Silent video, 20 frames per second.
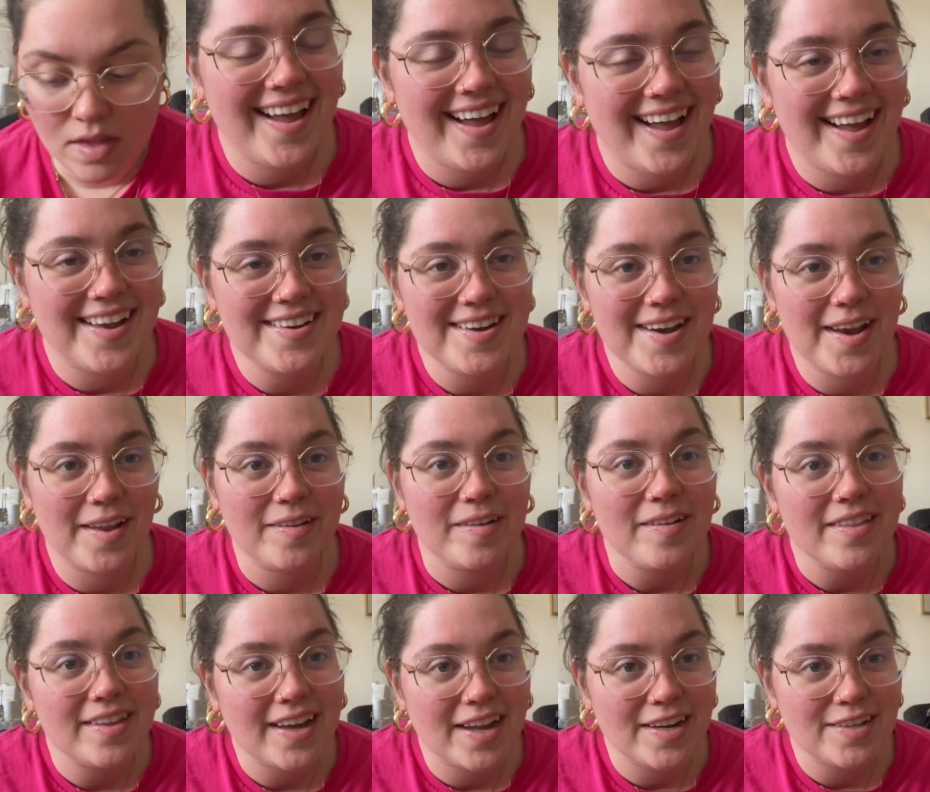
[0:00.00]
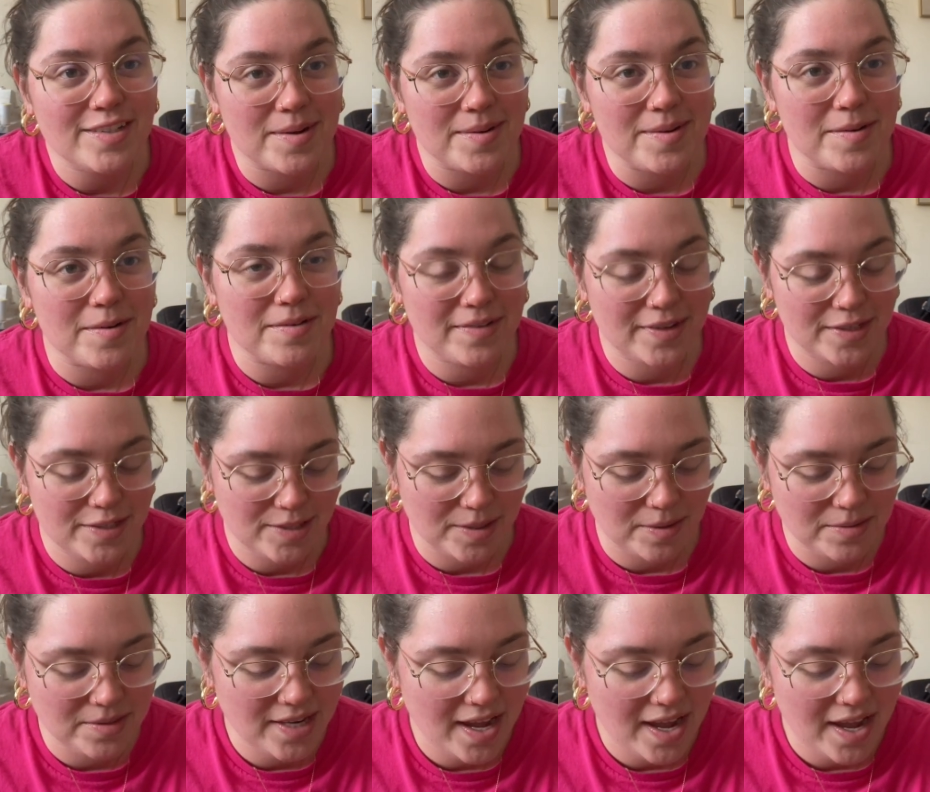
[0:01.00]
Another thing I don't know if I
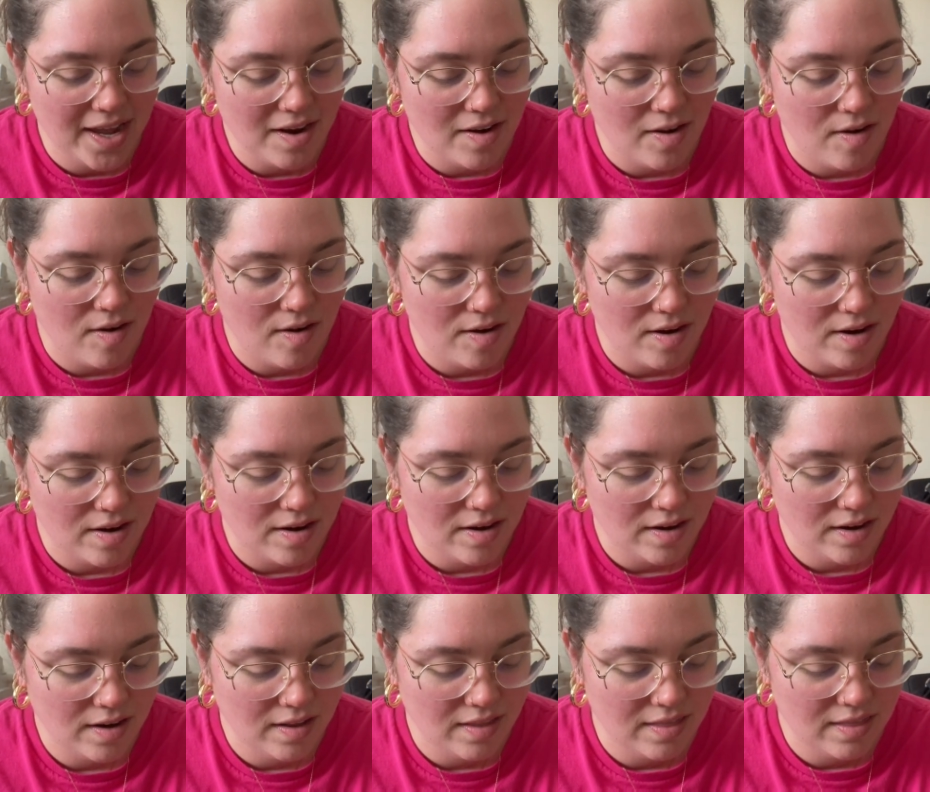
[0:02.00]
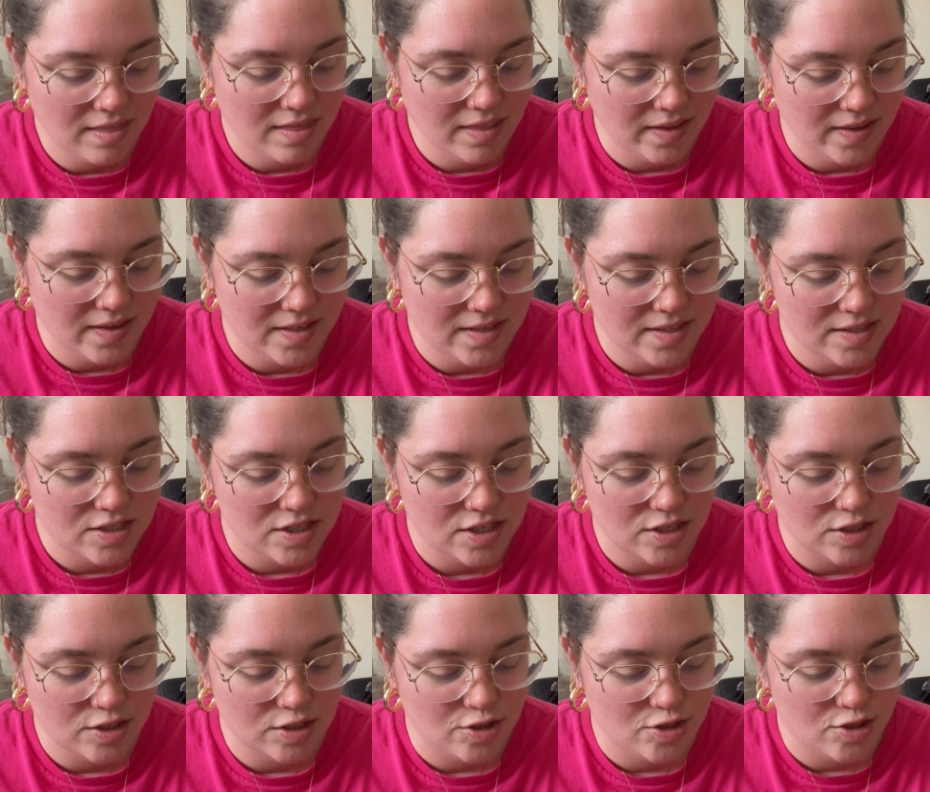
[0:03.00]
showed yet are these
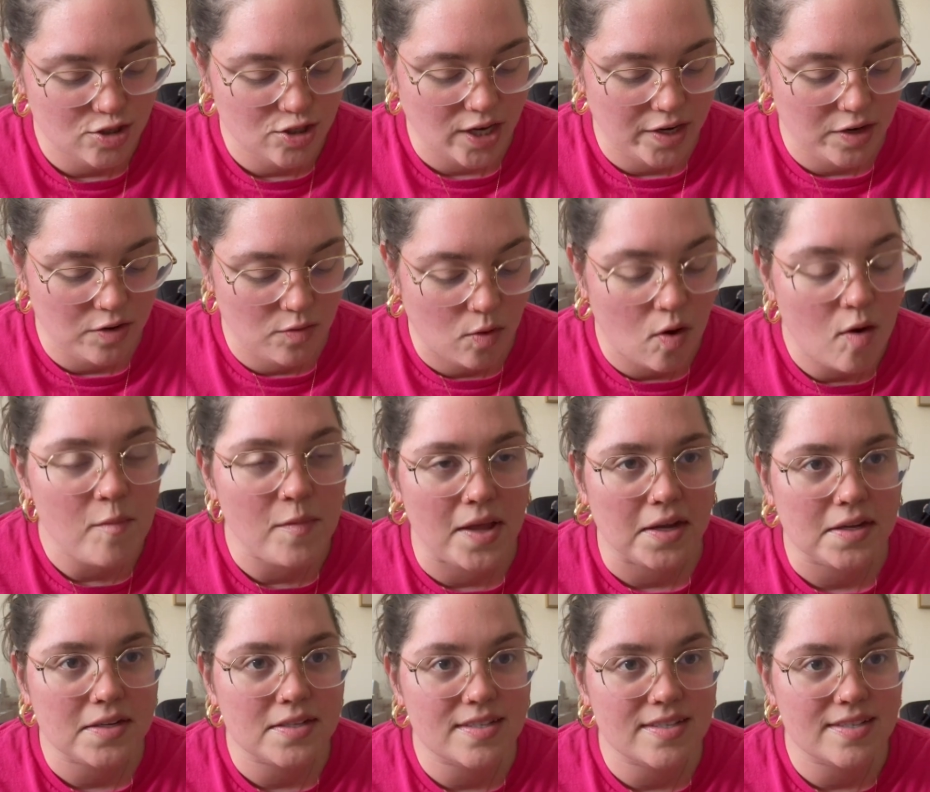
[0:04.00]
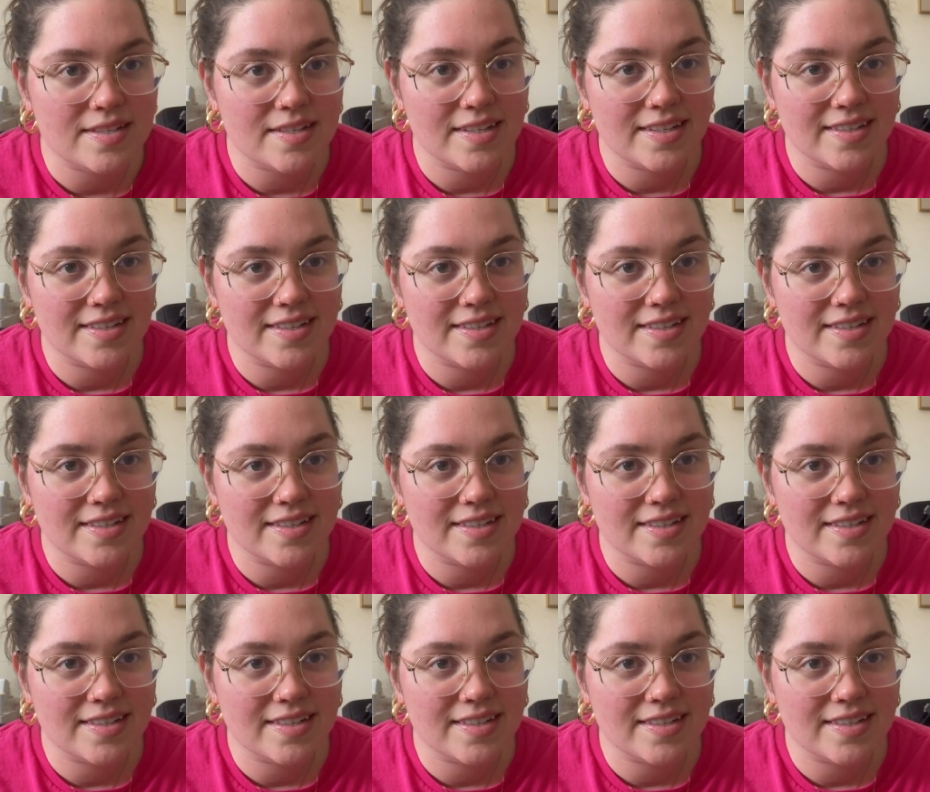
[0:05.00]
ginormous,